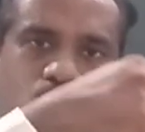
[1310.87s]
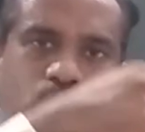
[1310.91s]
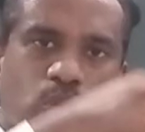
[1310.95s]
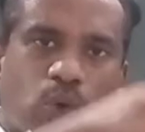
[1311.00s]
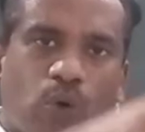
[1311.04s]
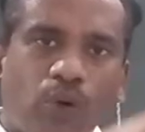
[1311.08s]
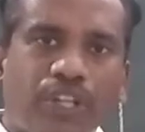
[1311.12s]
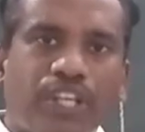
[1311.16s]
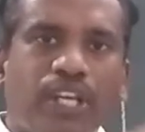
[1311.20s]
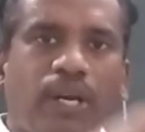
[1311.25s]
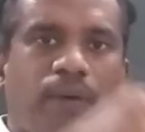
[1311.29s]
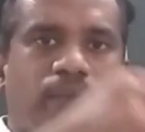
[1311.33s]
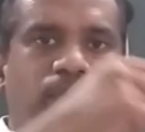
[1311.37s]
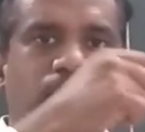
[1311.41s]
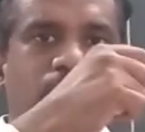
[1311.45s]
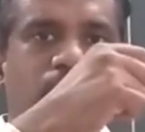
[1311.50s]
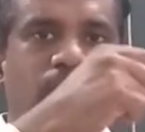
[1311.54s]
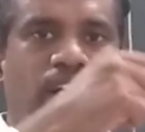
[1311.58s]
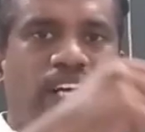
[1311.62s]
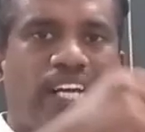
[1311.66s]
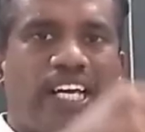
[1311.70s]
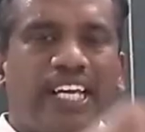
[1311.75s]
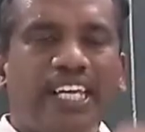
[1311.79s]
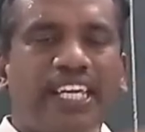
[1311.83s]
sodium
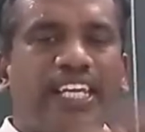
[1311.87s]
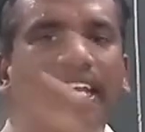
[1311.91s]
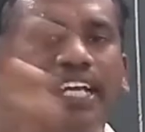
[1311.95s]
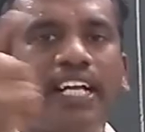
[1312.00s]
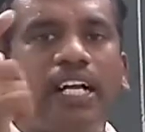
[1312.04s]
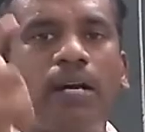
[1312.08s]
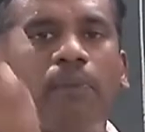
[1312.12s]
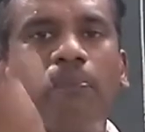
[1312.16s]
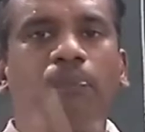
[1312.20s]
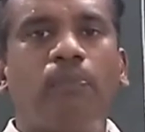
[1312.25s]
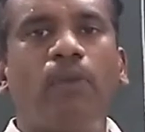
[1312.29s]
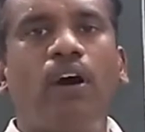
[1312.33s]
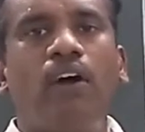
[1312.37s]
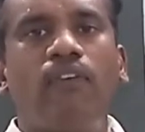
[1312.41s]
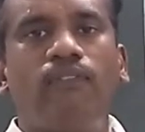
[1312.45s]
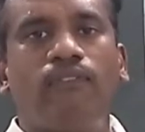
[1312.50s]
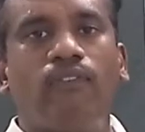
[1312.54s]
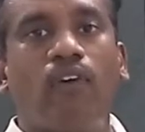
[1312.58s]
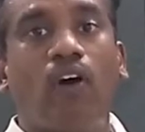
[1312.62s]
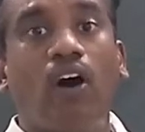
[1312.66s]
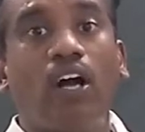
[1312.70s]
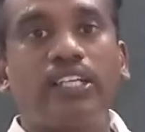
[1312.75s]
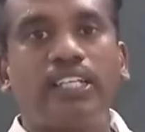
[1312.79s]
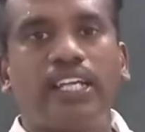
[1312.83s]
in a cup of
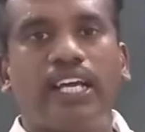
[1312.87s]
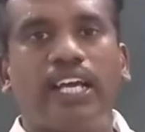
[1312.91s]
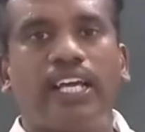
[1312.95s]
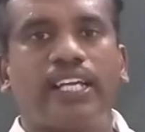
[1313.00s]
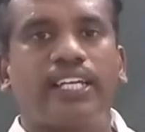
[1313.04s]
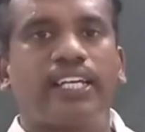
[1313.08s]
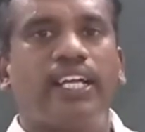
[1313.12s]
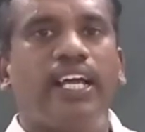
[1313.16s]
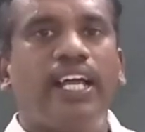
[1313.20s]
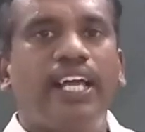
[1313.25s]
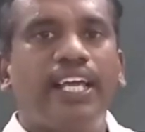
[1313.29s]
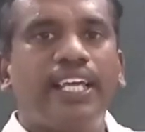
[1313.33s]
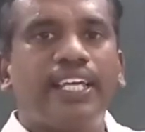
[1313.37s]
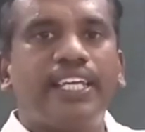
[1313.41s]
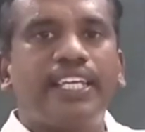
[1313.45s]
water,